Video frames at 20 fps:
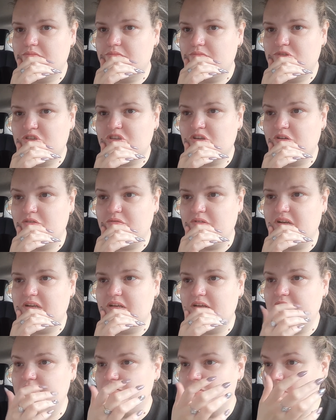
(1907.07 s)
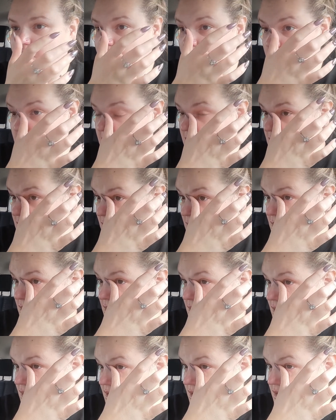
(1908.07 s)
so relieved,
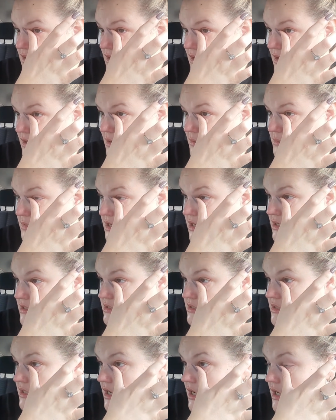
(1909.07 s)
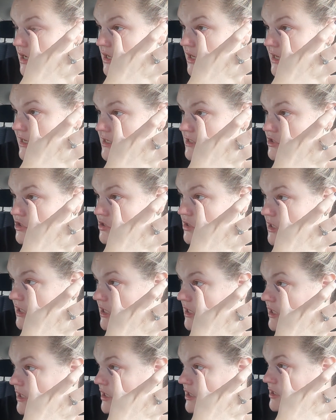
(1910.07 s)
because I
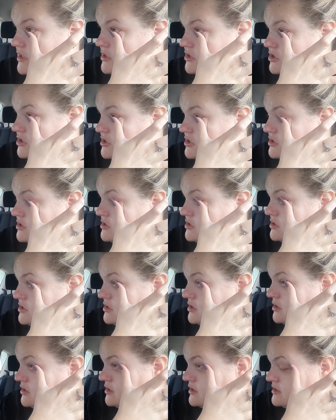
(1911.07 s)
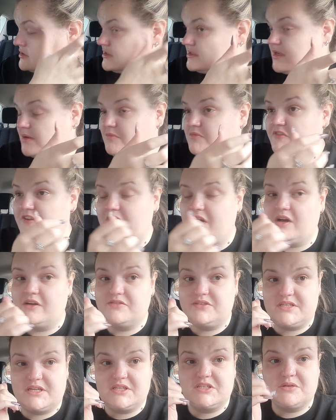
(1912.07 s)
literally just, something I've
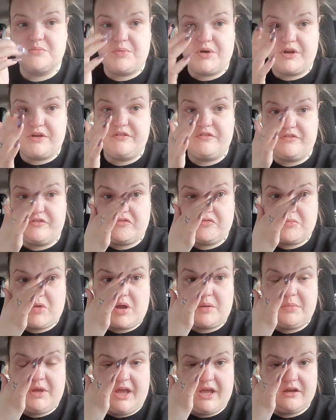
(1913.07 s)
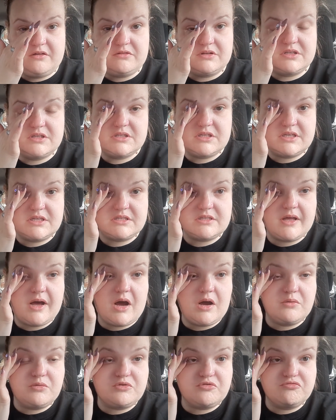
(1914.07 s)
said to both of my parents is that
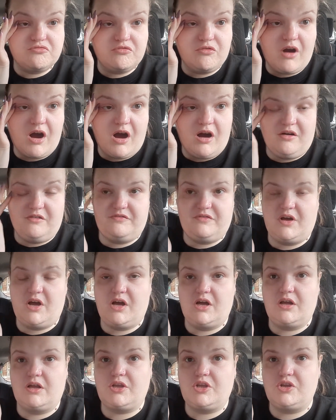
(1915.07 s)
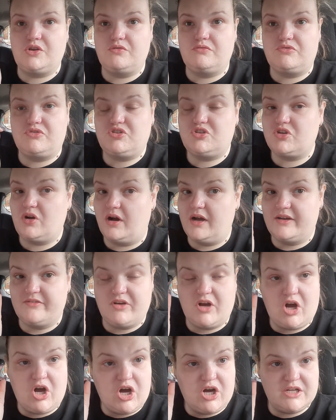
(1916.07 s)
I would rather you die of
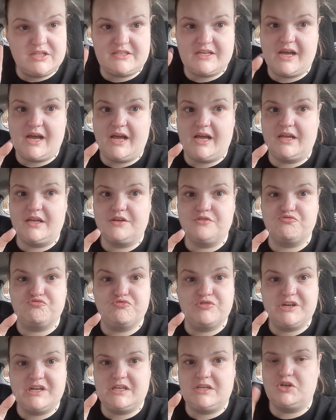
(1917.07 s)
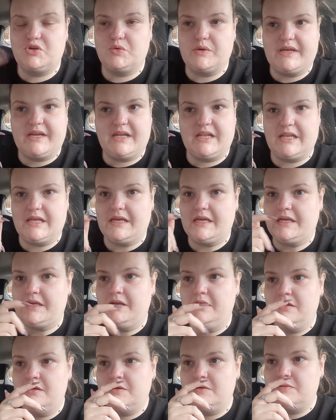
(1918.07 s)
a heart attack really quickly,
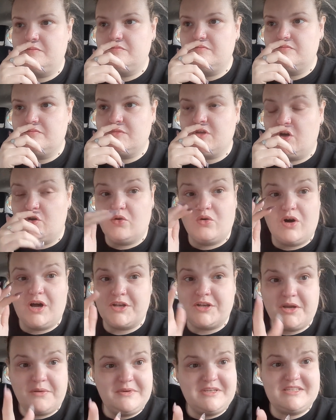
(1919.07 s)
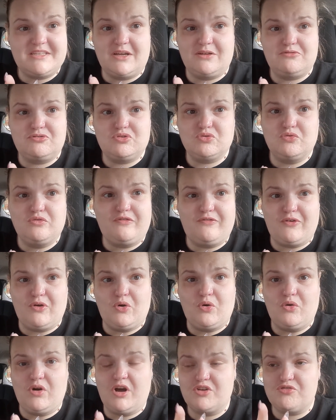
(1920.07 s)
or, I know it sounds
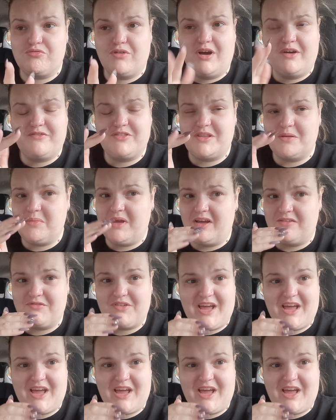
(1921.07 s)
awful, I'd rather them have